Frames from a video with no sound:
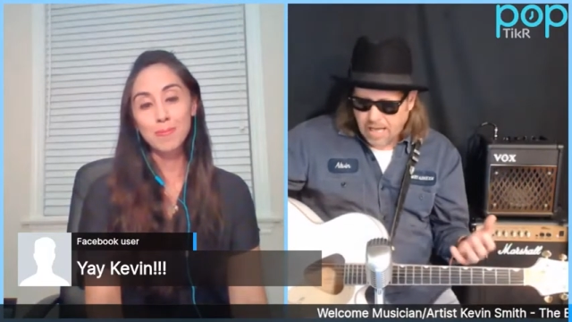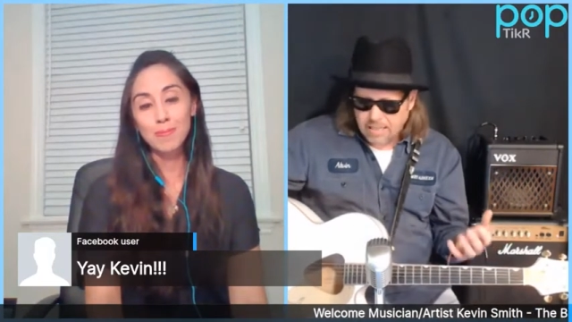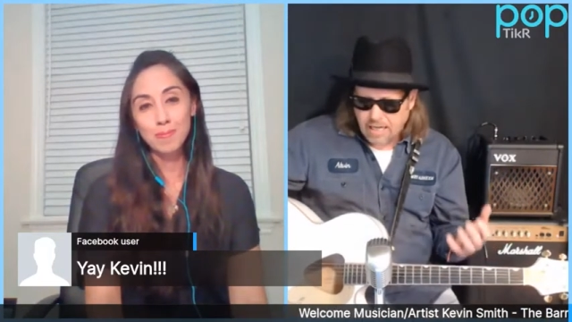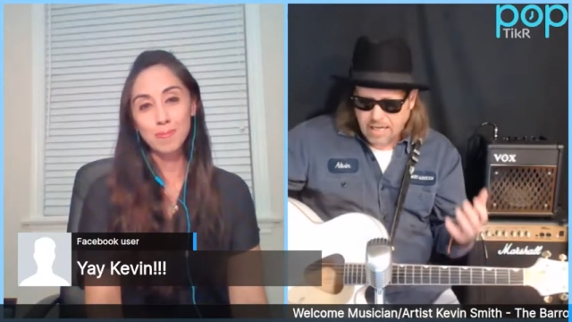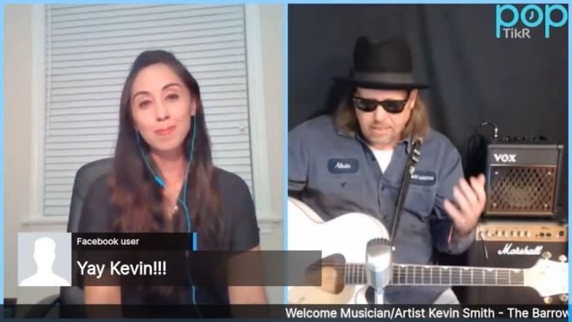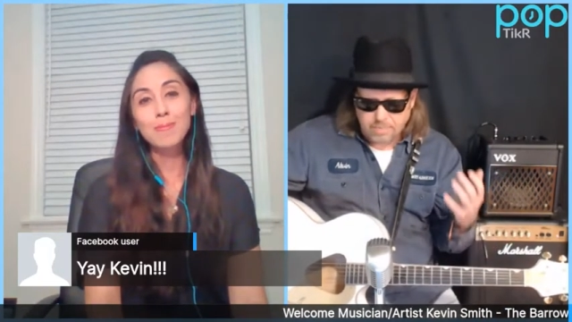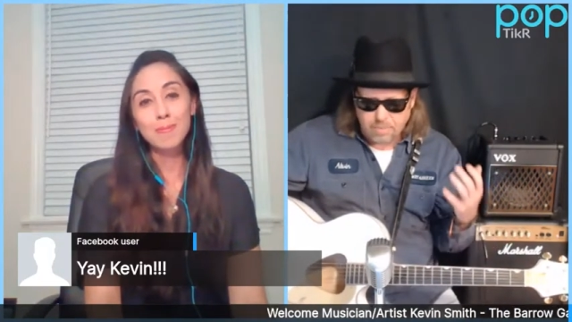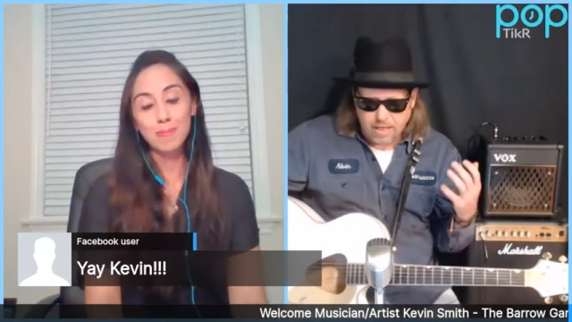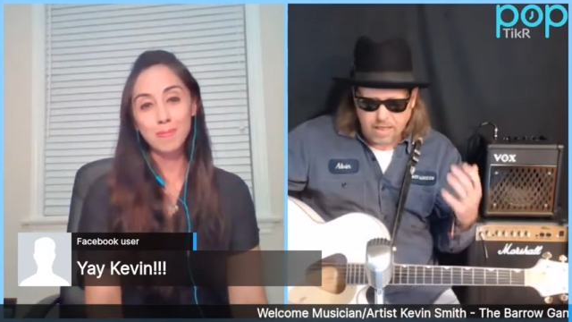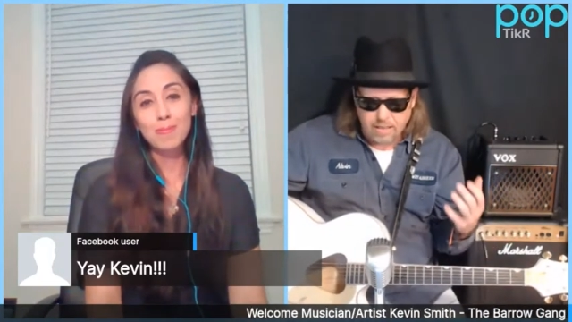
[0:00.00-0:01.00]
Speaker 1: I get to
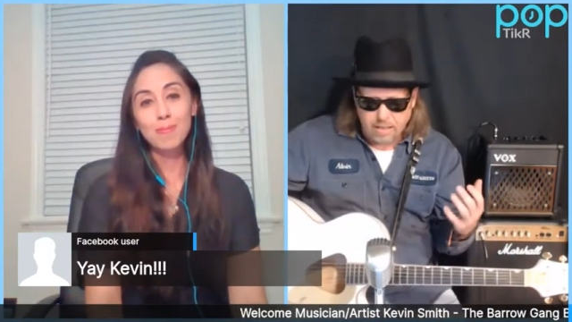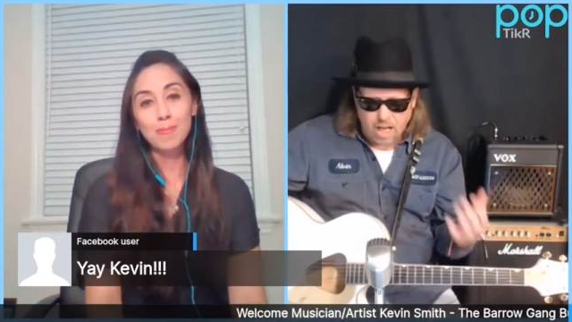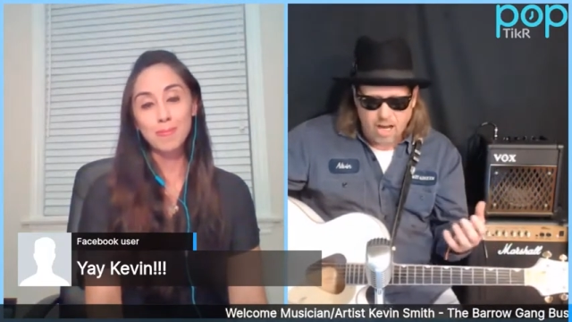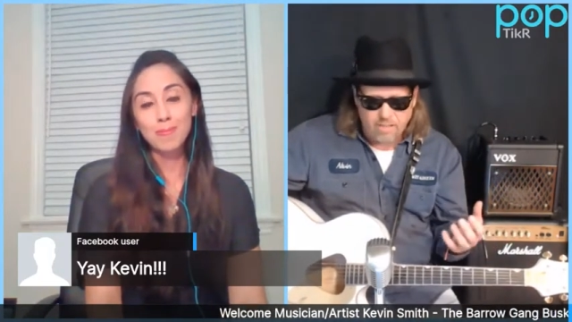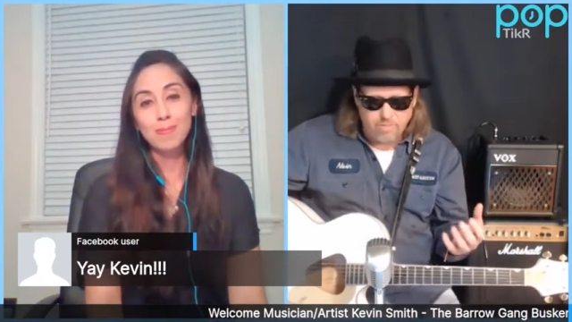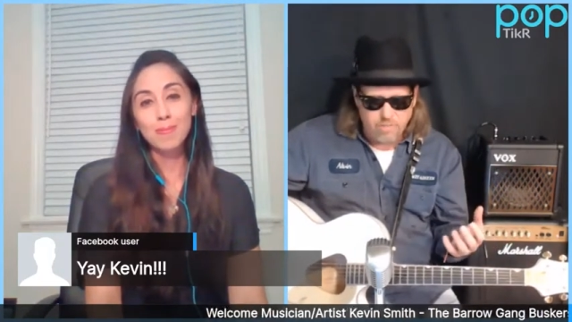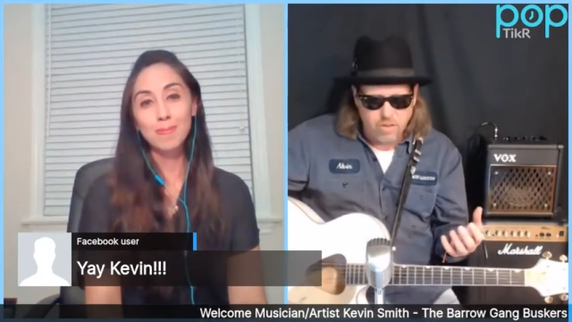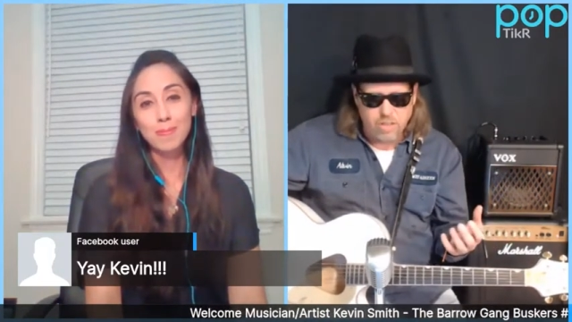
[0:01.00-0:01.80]
play live music